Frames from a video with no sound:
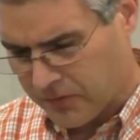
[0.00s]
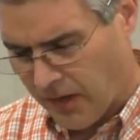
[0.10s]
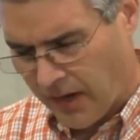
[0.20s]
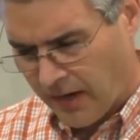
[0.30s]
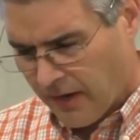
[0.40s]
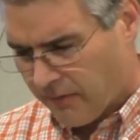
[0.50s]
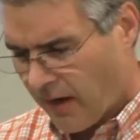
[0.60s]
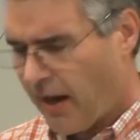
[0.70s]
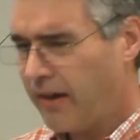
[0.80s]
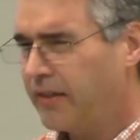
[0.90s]
They
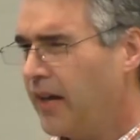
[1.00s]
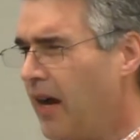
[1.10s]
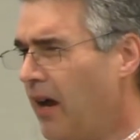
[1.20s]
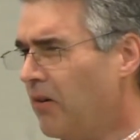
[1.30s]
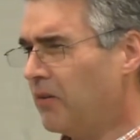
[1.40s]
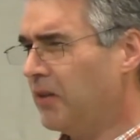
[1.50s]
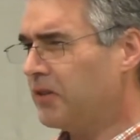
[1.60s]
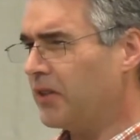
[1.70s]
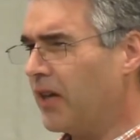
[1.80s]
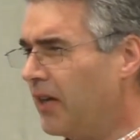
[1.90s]
had
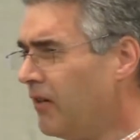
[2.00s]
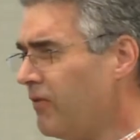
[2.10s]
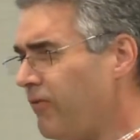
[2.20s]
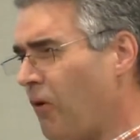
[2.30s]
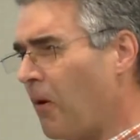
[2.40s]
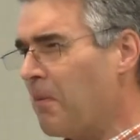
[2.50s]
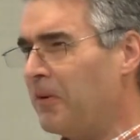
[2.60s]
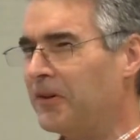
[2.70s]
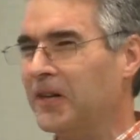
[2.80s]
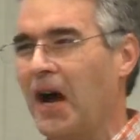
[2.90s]
countless
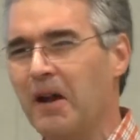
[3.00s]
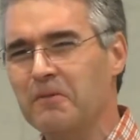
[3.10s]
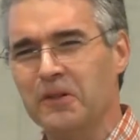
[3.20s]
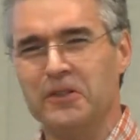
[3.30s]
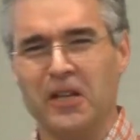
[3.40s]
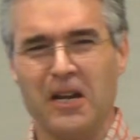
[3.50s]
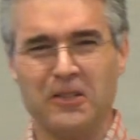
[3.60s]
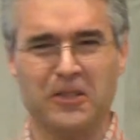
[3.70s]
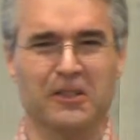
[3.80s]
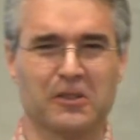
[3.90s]
informal
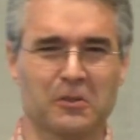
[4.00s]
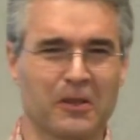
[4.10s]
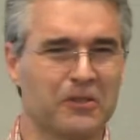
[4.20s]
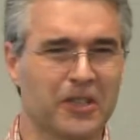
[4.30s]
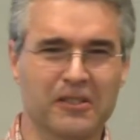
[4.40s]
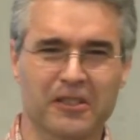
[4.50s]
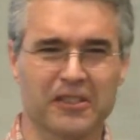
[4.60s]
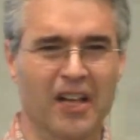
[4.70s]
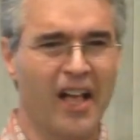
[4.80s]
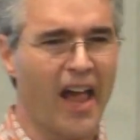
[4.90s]
conversations with
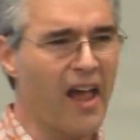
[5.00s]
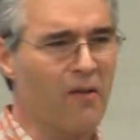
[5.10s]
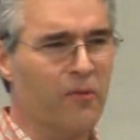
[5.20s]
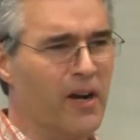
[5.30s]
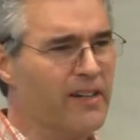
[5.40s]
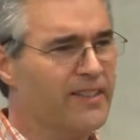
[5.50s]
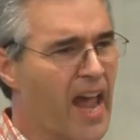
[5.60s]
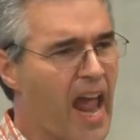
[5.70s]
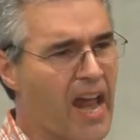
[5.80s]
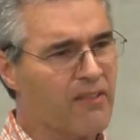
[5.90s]
Jesus. Every
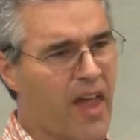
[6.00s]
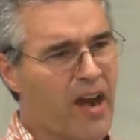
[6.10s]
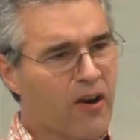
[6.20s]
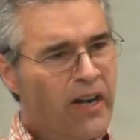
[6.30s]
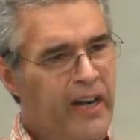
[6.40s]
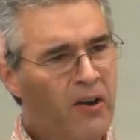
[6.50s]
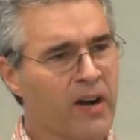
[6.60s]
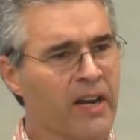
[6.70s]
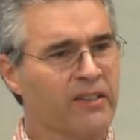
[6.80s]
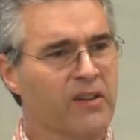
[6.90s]
day they are
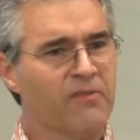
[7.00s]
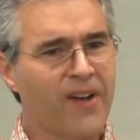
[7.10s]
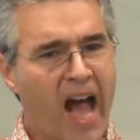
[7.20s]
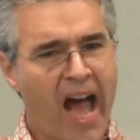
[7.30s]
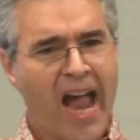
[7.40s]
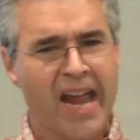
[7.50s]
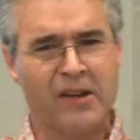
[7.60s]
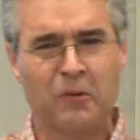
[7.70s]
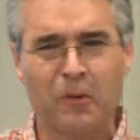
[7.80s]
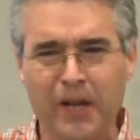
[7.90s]
hearing
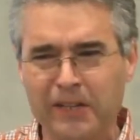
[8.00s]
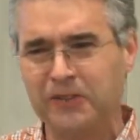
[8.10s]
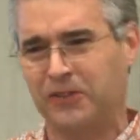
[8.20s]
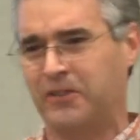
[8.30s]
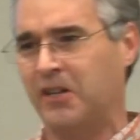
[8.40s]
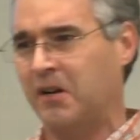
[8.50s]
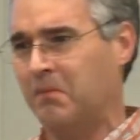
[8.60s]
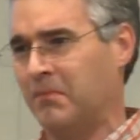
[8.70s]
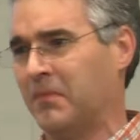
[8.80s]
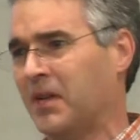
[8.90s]
divine
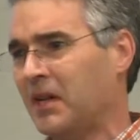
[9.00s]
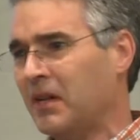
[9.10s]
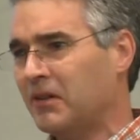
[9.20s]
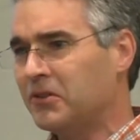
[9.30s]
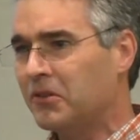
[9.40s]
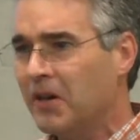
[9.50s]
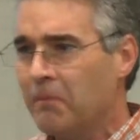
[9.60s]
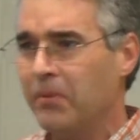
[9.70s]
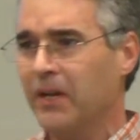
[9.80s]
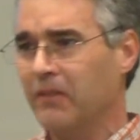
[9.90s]
wisdom
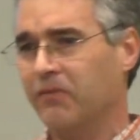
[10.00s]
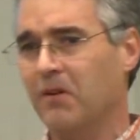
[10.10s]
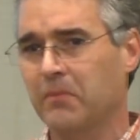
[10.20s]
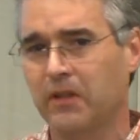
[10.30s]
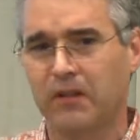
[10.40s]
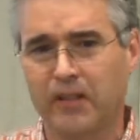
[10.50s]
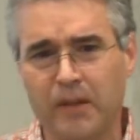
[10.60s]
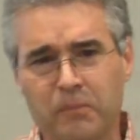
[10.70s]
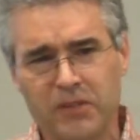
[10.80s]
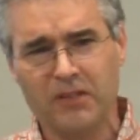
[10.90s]
dripping from the
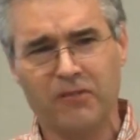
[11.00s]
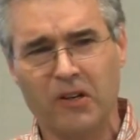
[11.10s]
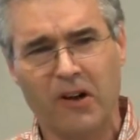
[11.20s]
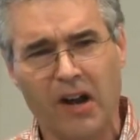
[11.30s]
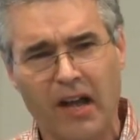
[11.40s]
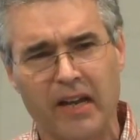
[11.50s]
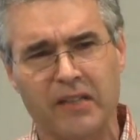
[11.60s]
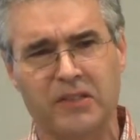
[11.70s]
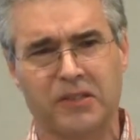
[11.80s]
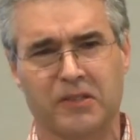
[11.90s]
lips of
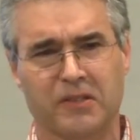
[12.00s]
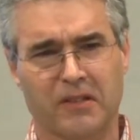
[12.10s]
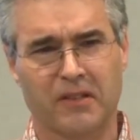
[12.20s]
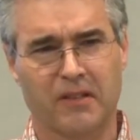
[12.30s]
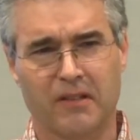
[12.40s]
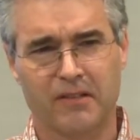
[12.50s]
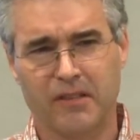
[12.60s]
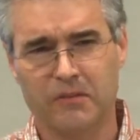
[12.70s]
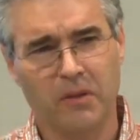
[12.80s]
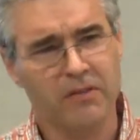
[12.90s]
Christ. He
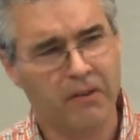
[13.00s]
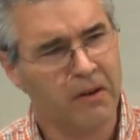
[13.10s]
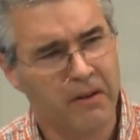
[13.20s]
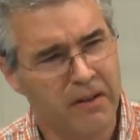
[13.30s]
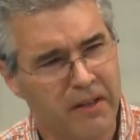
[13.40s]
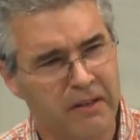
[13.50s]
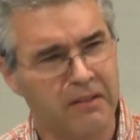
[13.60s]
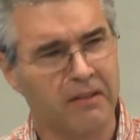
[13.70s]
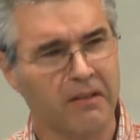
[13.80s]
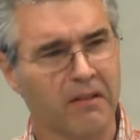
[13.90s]
says, we've heard it.
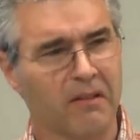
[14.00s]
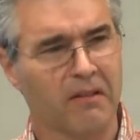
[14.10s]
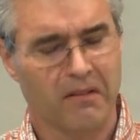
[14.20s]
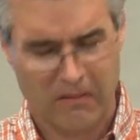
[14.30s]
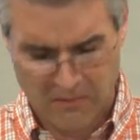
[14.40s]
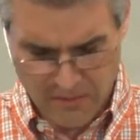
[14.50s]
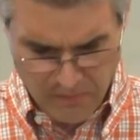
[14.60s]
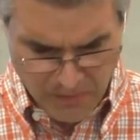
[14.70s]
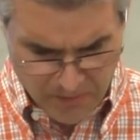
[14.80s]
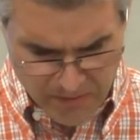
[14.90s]
We've
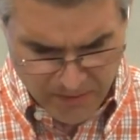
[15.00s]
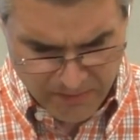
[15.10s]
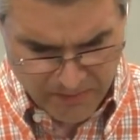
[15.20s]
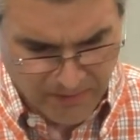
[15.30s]
heard it.